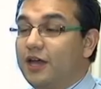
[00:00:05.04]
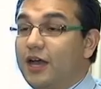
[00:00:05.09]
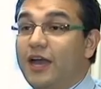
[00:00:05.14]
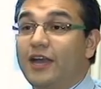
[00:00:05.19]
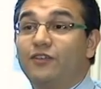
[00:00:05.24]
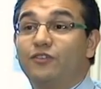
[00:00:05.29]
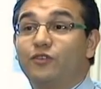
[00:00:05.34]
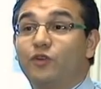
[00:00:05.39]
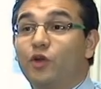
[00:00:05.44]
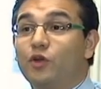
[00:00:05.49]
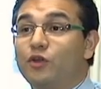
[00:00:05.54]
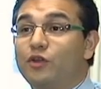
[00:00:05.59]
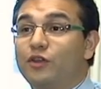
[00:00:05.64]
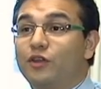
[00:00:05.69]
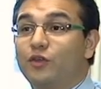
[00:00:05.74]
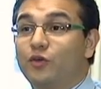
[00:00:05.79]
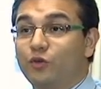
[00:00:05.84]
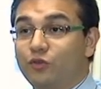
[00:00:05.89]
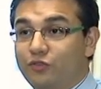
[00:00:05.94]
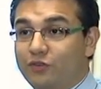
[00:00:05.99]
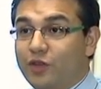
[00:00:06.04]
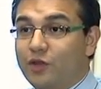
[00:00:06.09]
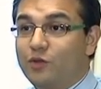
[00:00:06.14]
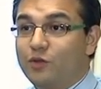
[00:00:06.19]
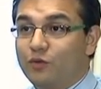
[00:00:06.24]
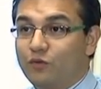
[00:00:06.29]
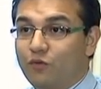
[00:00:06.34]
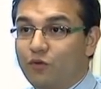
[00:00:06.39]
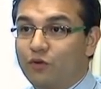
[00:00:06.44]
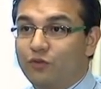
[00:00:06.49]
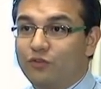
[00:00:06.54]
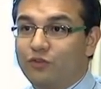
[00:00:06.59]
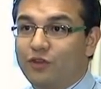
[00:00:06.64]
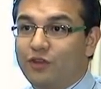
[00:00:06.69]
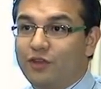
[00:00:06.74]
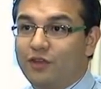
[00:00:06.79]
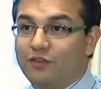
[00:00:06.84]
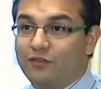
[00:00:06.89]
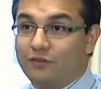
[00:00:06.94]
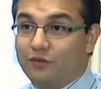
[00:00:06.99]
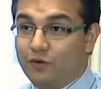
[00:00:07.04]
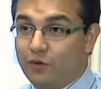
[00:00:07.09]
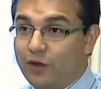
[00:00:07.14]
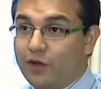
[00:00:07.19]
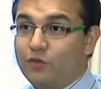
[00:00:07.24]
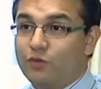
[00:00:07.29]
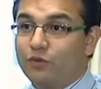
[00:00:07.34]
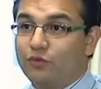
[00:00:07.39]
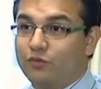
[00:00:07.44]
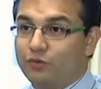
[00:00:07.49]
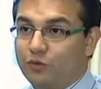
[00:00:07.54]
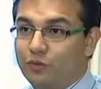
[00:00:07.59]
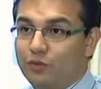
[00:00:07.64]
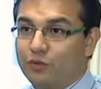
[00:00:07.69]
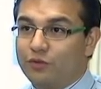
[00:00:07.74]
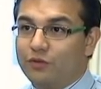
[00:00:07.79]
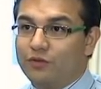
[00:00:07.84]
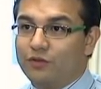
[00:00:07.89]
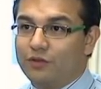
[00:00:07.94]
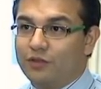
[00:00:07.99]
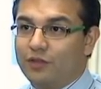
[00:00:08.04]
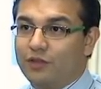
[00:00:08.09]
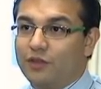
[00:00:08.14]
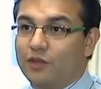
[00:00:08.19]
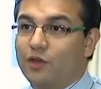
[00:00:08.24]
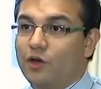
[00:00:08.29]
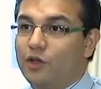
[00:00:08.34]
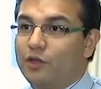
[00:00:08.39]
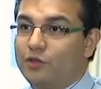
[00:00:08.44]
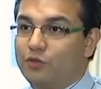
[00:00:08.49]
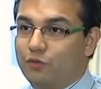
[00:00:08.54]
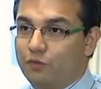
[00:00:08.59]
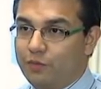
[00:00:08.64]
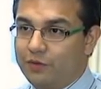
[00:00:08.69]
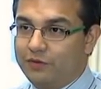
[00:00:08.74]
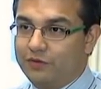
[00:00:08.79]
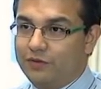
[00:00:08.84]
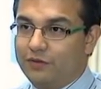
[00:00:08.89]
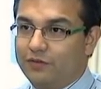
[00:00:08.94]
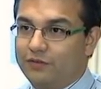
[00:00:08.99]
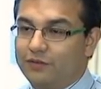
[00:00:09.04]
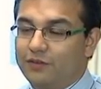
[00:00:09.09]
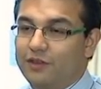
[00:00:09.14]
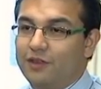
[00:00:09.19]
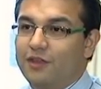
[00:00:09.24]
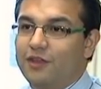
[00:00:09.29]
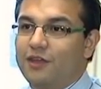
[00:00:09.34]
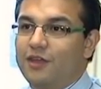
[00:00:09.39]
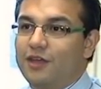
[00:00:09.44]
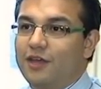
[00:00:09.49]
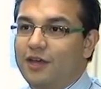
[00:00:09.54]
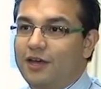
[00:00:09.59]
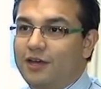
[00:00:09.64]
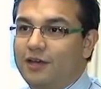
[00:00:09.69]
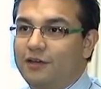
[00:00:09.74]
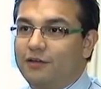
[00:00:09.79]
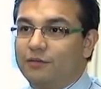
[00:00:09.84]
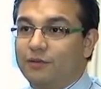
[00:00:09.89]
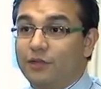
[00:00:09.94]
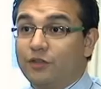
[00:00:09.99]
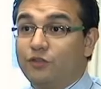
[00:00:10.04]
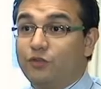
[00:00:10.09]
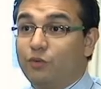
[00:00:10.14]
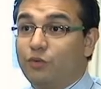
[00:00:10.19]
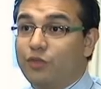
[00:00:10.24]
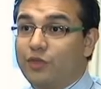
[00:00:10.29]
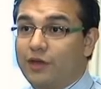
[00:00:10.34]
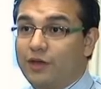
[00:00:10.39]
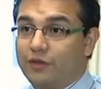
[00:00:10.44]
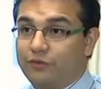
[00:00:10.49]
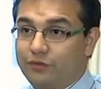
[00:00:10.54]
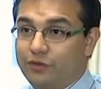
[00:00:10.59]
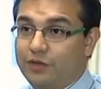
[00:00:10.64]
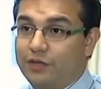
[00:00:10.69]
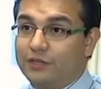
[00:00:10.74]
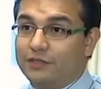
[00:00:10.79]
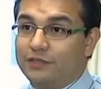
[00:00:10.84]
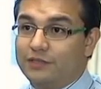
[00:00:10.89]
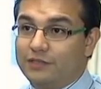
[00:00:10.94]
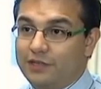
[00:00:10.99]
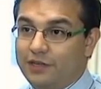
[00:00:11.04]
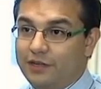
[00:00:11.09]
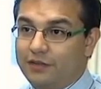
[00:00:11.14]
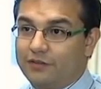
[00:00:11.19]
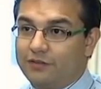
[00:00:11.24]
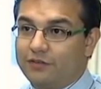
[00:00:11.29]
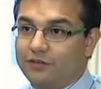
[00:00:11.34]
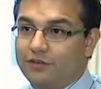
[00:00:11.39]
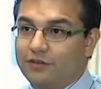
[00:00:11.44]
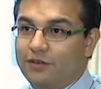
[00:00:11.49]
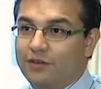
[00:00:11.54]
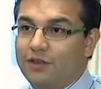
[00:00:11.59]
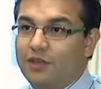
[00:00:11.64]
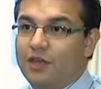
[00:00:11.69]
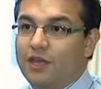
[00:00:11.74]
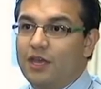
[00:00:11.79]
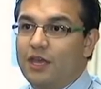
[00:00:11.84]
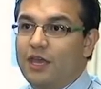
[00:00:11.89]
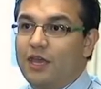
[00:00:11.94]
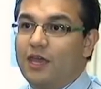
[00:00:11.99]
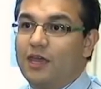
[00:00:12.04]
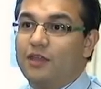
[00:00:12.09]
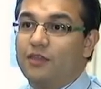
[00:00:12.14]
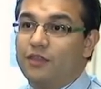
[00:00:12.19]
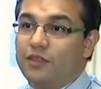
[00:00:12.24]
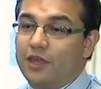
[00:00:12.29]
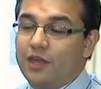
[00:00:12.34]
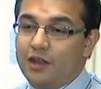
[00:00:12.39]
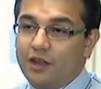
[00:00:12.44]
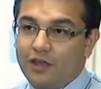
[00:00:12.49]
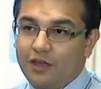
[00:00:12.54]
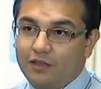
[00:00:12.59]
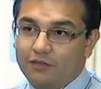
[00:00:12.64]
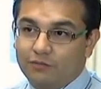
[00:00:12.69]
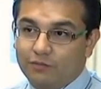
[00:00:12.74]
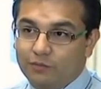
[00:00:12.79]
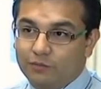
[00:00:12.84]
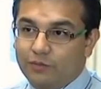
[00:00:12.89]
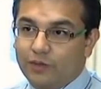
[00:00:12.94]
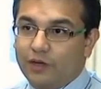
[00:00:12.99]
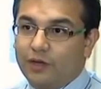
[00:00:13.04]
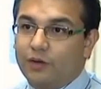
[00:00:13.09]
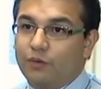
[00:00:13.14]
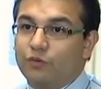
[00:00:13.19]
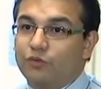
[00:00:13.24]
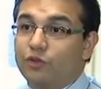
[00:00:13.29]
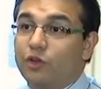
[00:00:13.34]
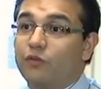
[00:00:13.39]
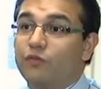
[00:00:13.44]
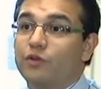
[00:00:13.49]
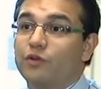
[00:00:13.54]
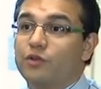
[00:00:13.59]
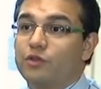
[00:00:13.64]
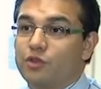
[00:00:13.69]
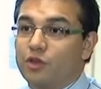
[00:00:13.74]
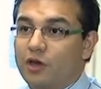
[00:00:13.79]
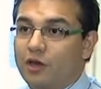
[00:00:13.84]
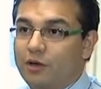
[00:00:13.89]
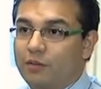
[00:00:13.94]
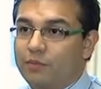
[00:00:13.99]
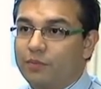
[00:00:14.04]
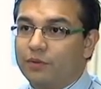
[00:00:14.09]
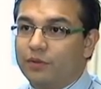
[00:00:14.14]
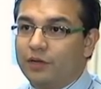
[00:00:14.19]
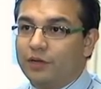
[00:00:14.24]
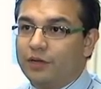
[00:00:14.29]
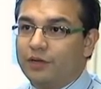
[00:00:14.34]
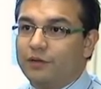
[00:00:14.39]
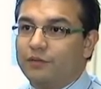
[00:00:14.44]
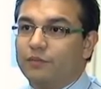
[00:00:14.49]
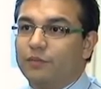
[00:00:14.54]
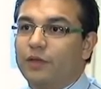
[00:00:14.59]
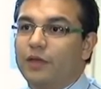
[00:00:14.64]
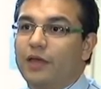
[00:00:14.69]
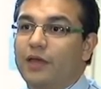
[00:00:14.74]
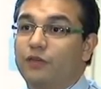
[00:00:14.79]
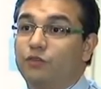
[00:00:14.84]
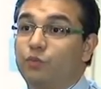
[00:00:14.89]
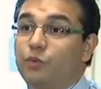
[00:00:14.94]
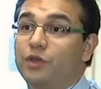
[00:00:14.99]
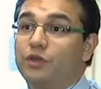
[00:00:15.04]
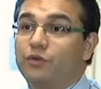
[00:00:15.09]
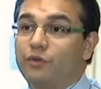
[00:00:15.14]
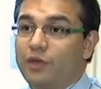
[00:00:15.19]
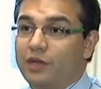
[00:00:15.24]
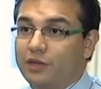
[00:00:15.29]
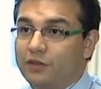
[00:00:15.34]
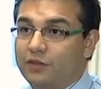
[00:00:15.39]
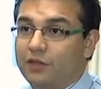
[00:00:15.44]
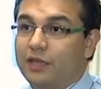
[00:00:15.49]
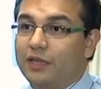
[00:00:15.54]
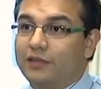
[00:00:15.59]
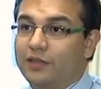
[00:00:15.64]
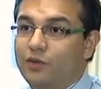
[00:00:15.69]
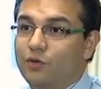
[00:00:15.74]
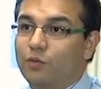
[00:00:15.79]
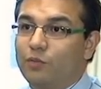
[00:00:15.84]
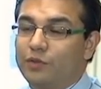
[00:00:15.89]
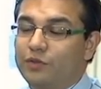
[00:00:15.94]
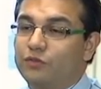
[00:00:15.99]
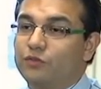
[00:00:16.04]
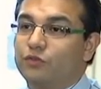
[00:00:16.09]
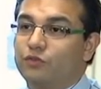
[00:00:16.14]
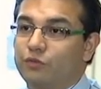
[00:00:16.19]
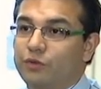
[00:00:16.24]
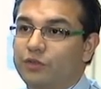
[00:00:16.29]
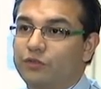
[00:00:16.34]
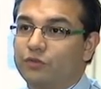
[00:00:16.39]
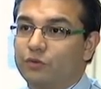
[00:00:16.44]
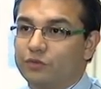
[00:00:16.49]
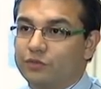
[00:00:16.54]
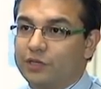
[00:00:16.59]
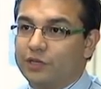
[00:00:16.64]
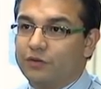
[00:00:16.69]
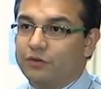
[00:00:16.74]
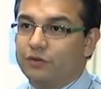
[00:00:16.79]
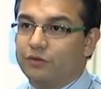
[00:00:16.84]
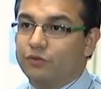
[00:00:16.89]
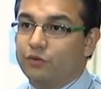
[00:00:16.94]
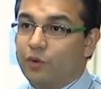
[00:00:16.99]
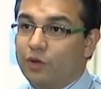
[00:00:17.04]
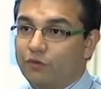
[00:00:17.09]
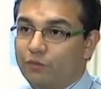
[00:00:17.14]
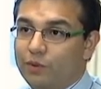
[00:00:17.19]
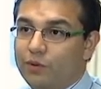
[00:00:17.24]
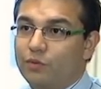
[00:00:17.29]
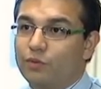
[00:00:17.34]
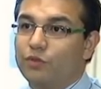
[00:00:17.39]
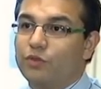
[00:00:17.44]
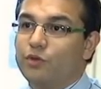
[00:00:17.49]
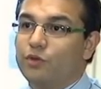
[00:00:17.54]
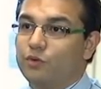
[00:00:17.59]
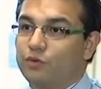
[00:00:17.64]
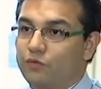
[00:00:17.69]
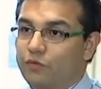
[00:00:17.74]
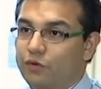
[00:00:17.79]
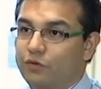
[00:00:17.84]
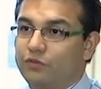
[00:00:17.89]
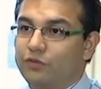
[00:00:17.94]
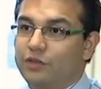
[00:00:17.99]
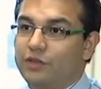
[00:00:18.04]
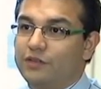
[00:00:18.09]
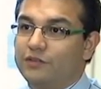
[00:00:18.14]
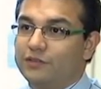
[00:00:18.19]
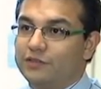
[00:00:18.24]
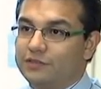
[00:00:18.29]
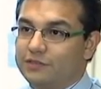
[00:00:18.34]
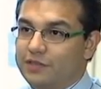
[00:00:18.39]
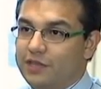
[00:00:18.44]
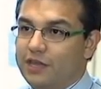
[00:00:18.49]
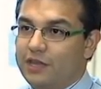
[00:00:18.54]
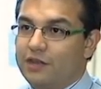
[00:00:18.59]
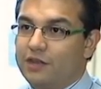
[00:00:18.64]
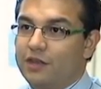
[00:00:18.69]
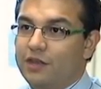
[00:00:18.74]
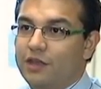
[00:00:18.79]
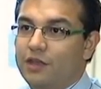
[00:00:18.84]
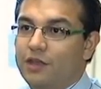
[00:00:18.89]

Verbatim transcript: I started at Kutztown University as a graduate student in the College of Business uh, in 2006. And then I uh, was offered a job uh, as we created the Latino Business Resource Center. So I've been with the university since then